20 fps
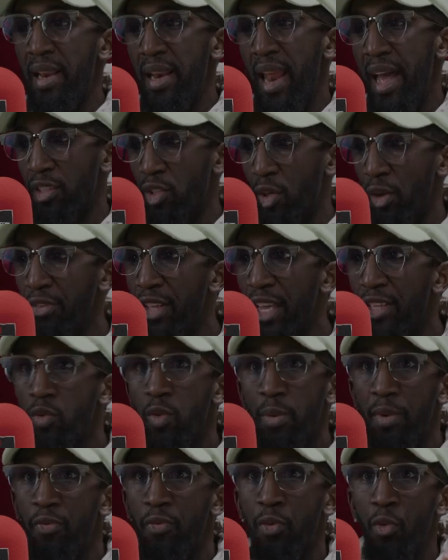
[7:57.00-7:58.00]
Like, so if they're
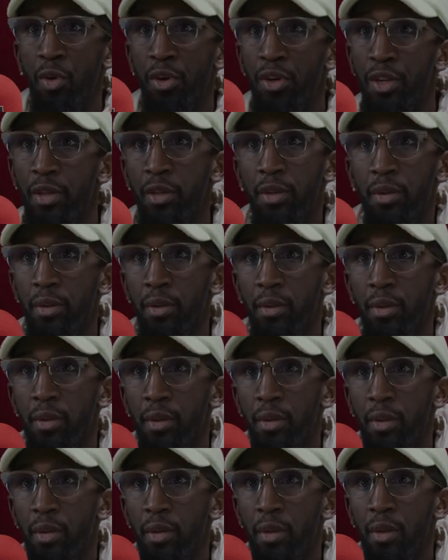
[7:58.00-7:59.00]
swimming forward,
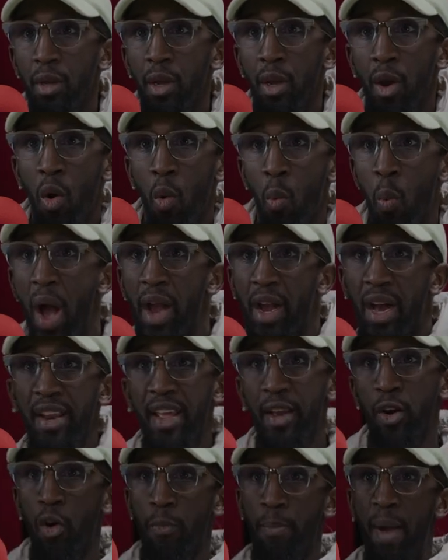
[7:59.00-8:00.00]
why can't
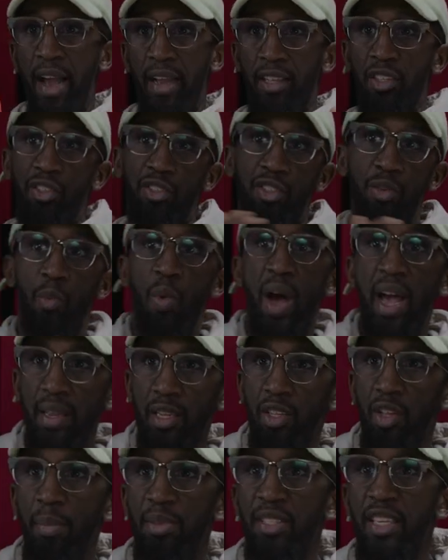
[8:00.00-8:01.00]
they go back to, why, you know
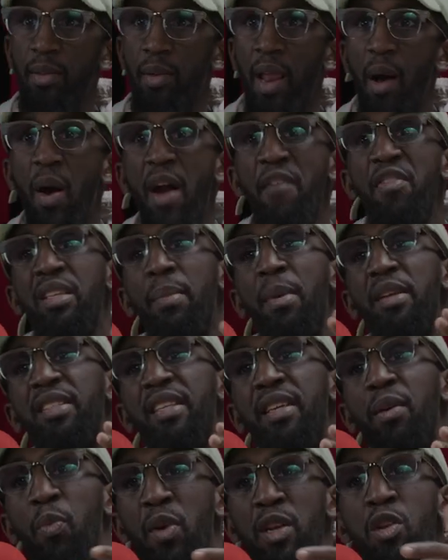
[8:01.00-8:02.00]
what I'm saying? Like, every time I
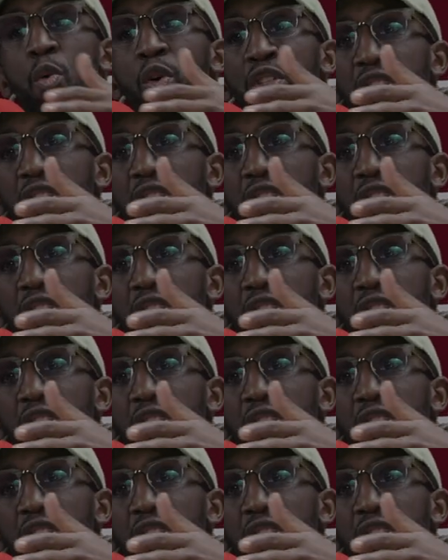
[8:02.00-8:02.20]
see, when you're